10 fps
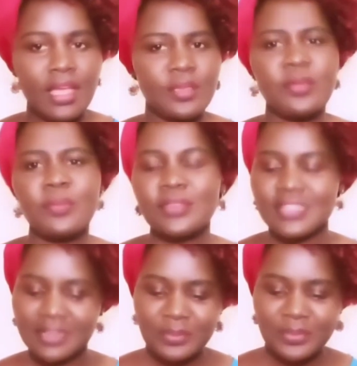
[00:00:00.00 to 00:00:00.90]
You know,
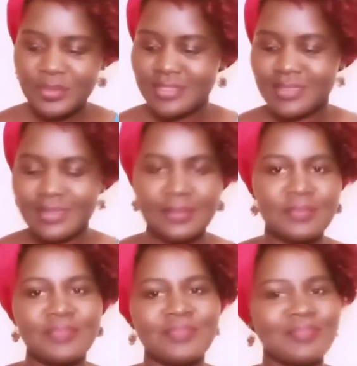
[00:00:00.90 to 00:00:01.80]
most couples,
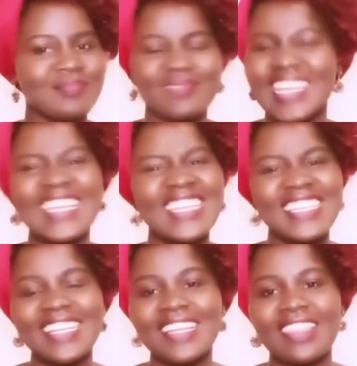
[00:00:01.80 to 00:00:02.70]
they
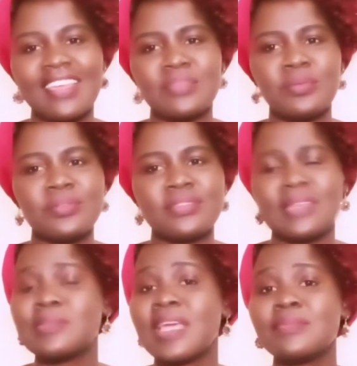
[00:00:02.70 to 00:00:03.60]
neglect that because
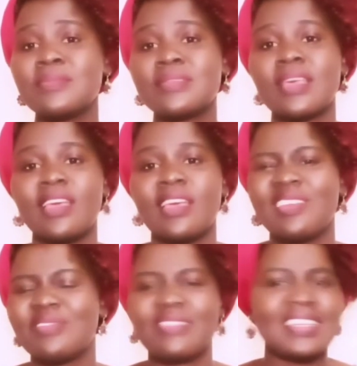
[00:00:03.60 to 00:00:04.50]
sometimes
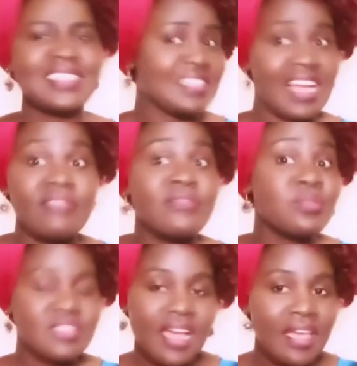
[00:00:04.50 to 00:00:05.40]
you find they have no
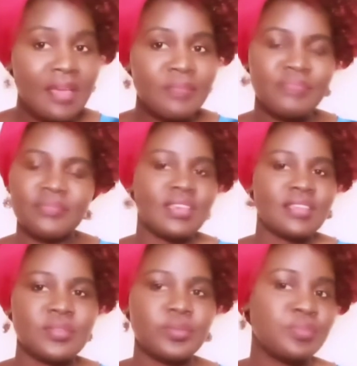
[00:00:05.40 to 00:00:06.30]
time, they
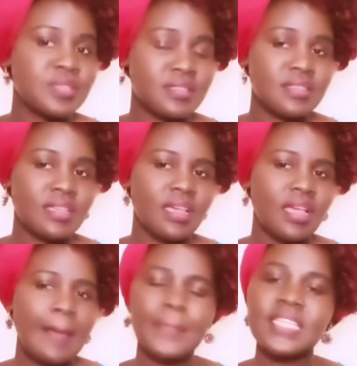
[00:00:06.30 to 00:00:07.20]
so busy.
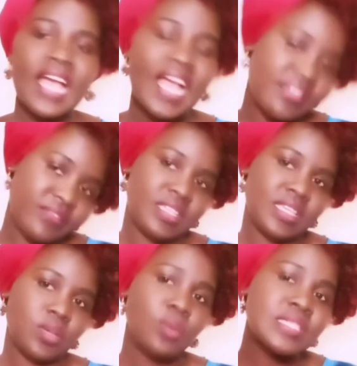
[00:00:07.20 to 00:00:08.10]
But having
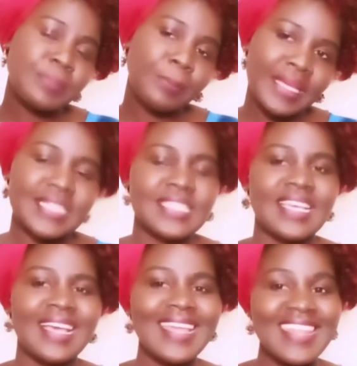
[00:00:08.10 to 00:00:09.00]
or spending
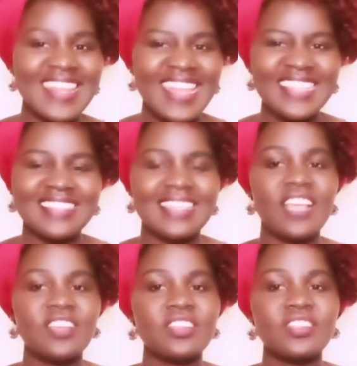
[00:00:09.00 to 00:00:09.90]
a nice
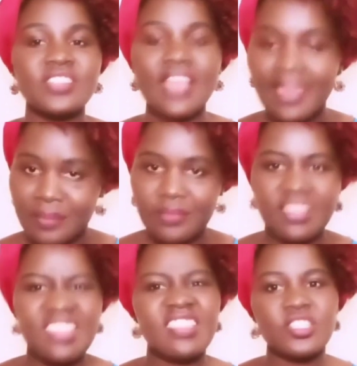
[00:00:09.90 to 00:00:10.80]
time
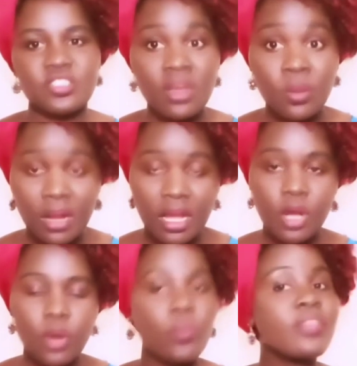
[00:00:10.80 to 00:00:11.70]
in the shower
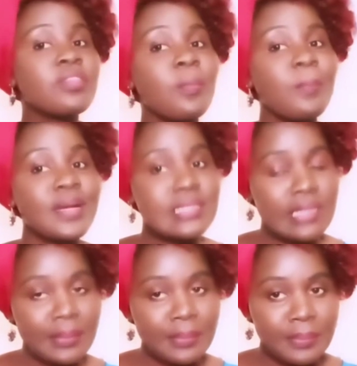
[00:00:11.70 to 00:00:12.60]
with your
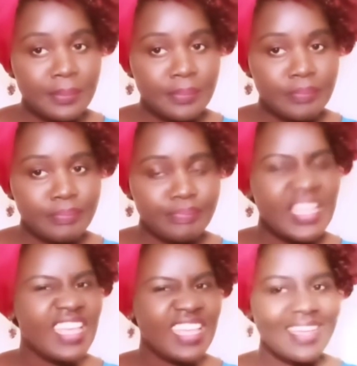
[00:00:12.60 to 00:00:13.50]
partner
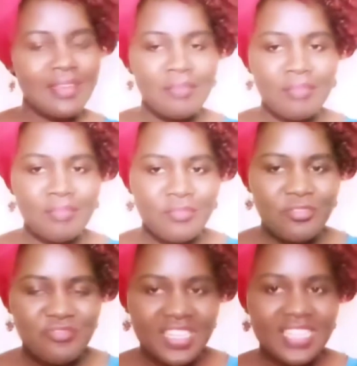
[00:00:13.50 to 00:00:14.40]
can
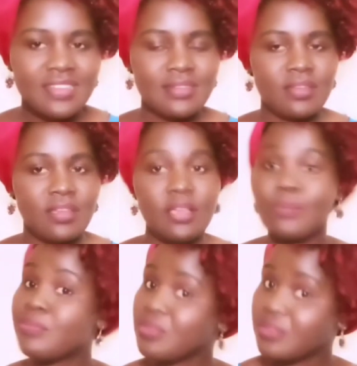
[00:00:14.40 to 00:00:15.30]
create
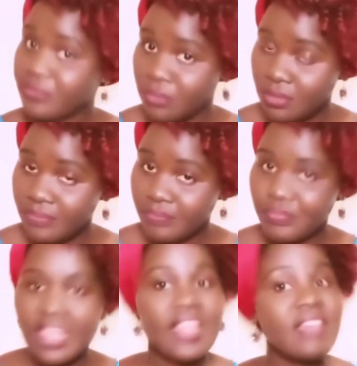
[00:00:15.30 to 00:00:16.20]
beautiful,
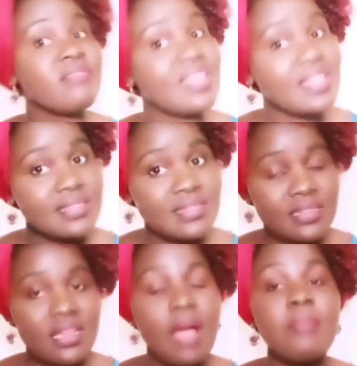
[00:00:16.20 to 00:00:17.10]

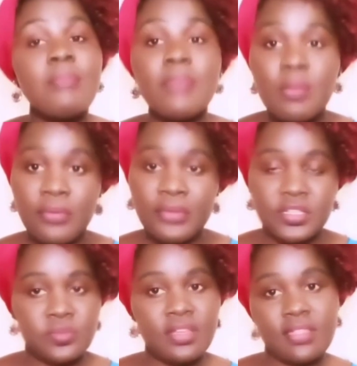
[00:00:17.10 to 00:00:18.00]
everlasting memories
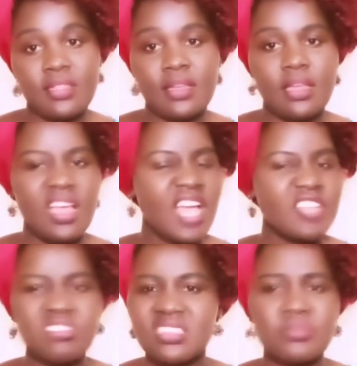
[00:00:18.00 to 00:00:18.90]
together. And
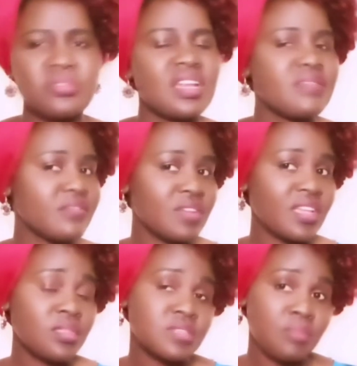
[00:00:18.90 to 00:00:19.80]
trust me, you can never
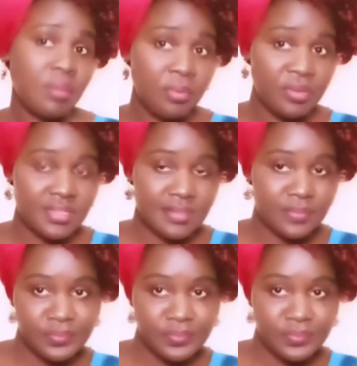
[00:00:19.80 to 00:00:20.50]
forget those memories.